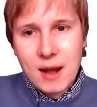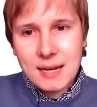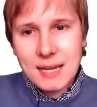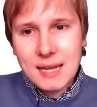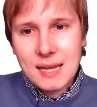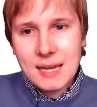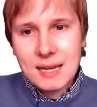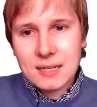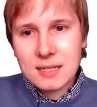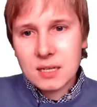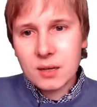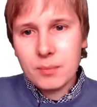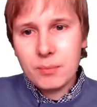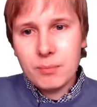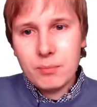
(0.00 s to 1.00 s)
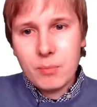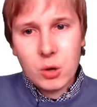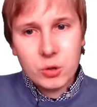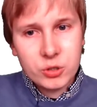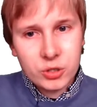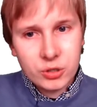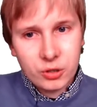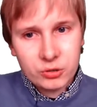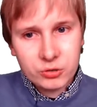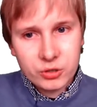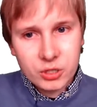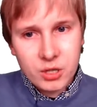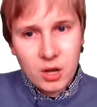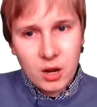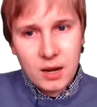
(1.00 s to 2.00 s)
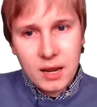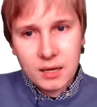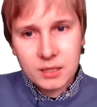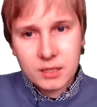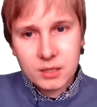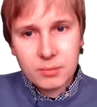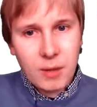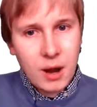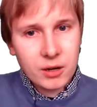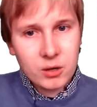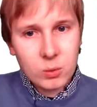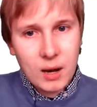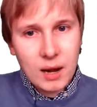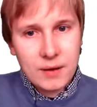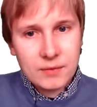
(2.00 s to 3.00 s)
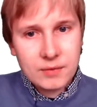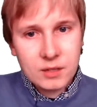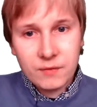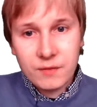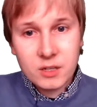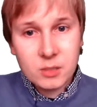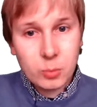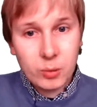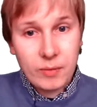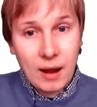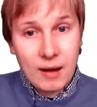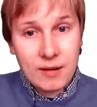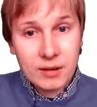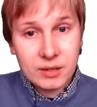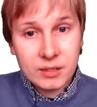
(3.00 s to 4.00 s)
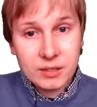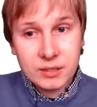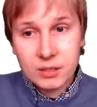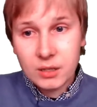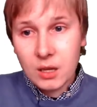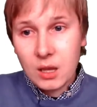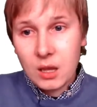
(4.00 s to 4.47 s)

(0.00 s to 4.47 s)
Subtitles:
heat, motion ultrasonics, microwaves, invisible barriers